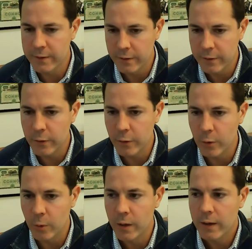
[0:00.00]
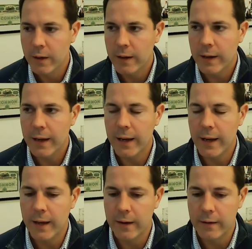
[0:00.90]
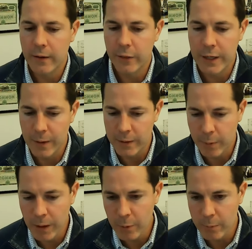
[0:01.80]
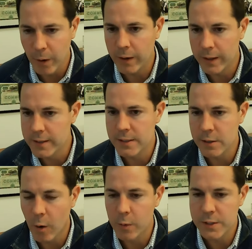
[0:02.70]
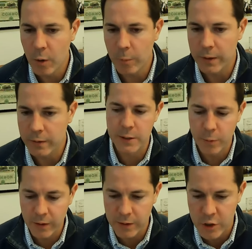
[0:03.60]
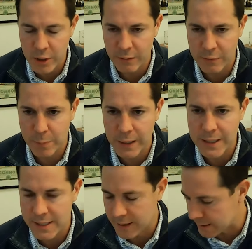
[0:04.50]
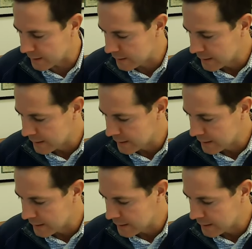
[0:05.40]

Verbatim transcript: to do. And the thing about the public market is it's always open. So it really shifts based on